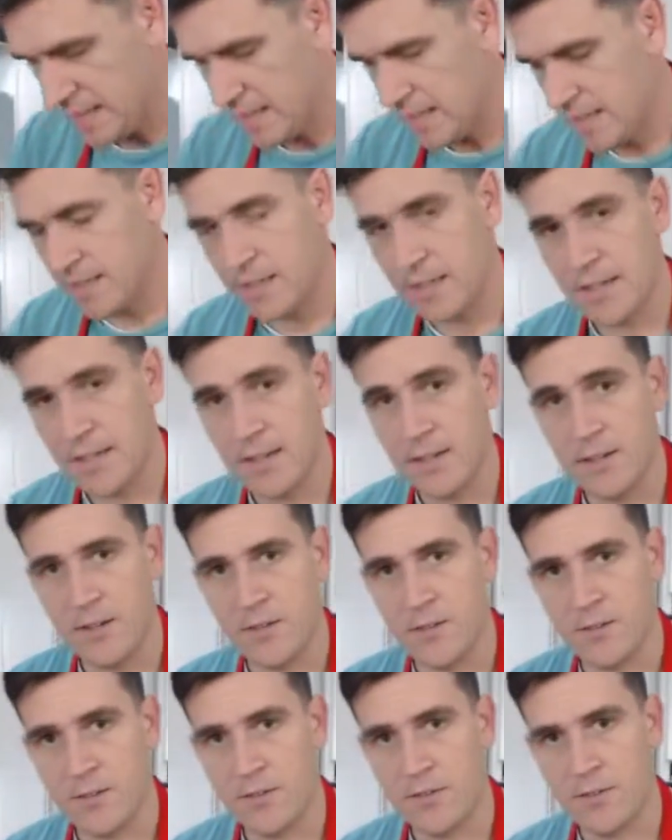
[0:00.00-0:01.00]
in here,
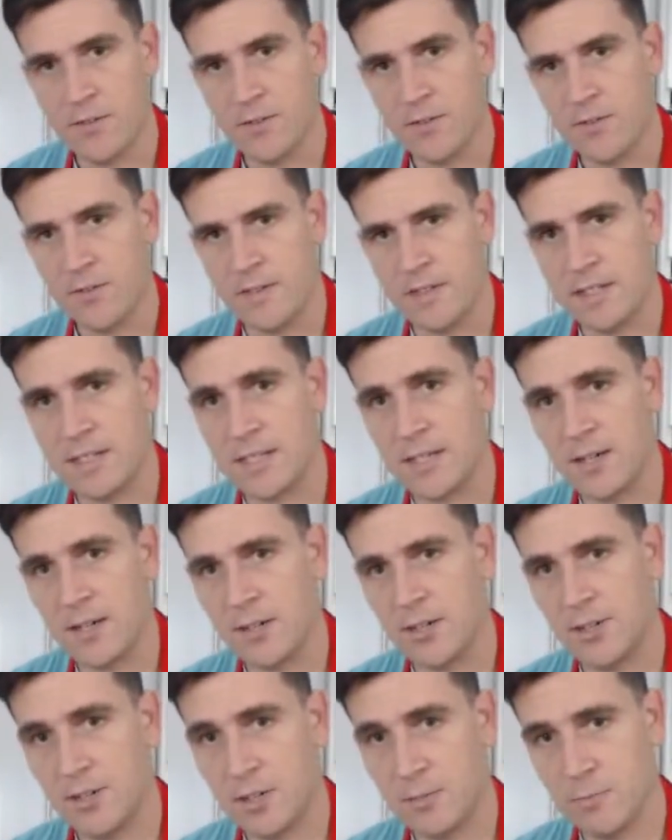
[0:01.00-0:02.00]
there's now
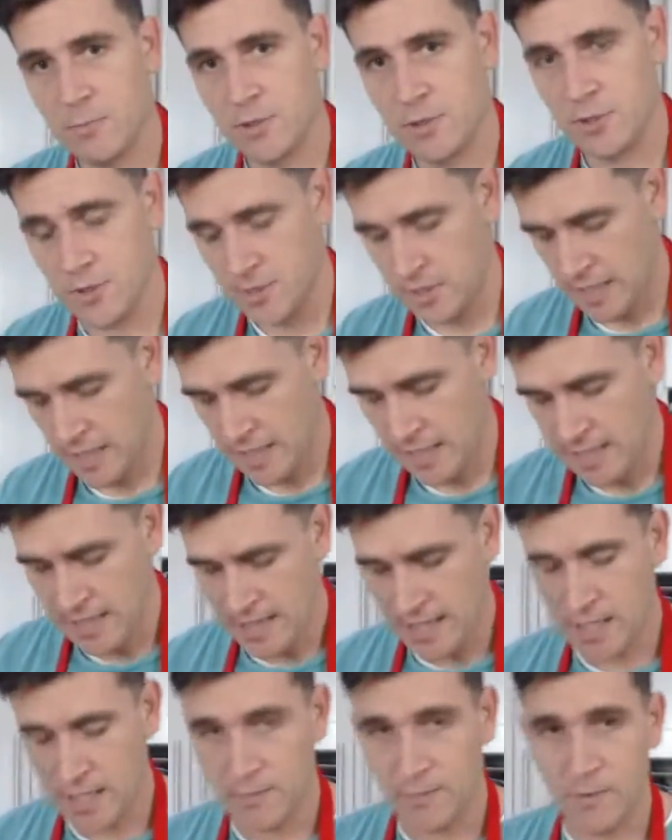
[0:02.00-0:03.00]
cucumber juice.
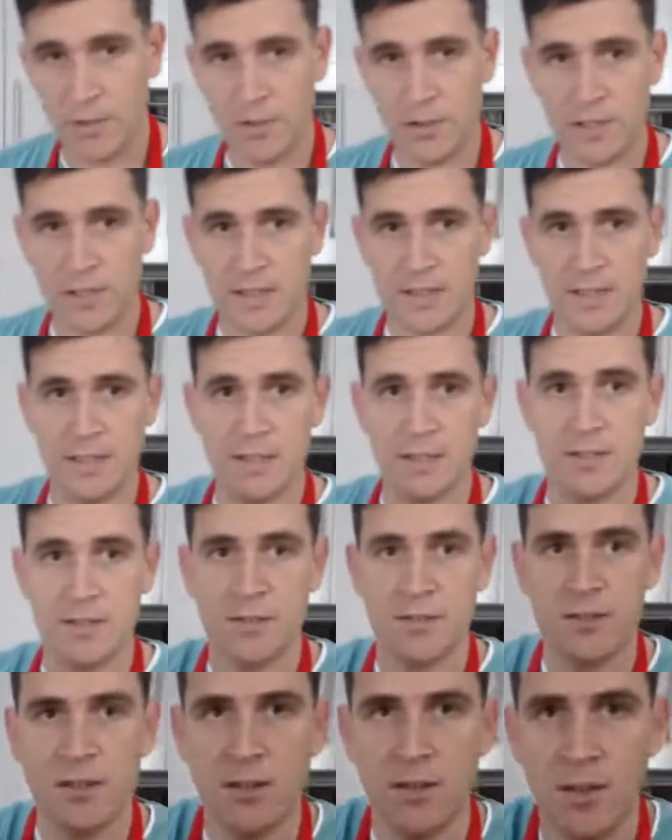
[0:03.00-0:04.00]
And if you look at
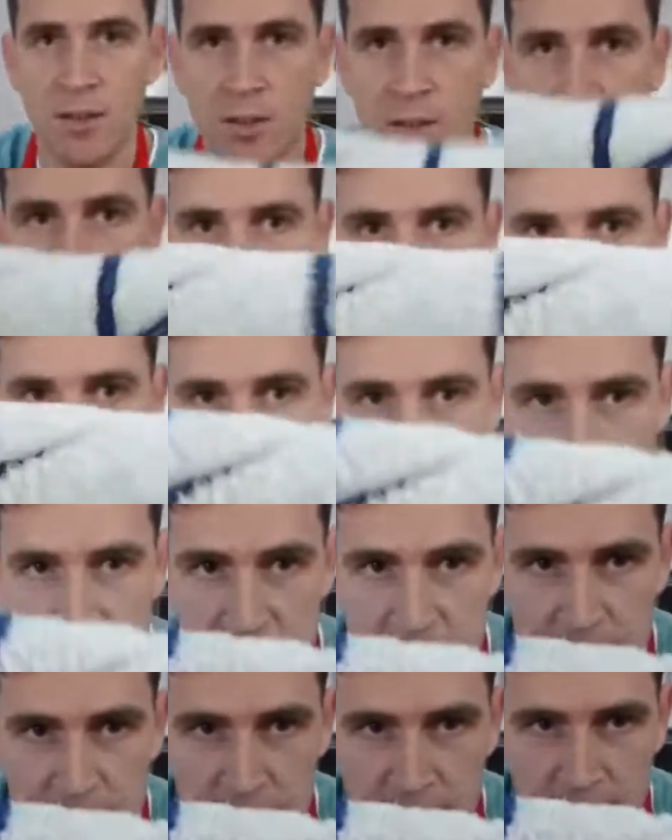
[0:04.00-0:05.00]
this, you can
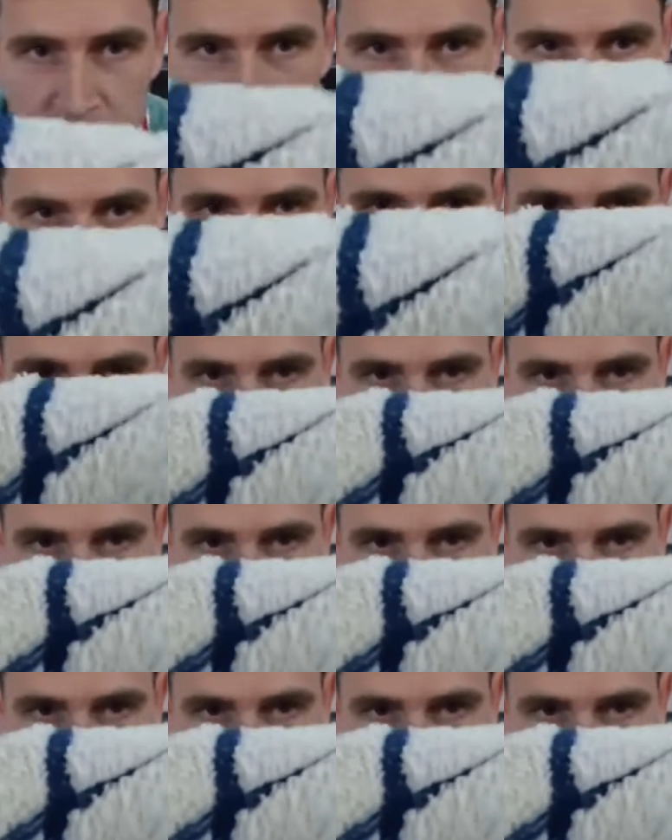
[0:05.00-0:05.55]
see this cloth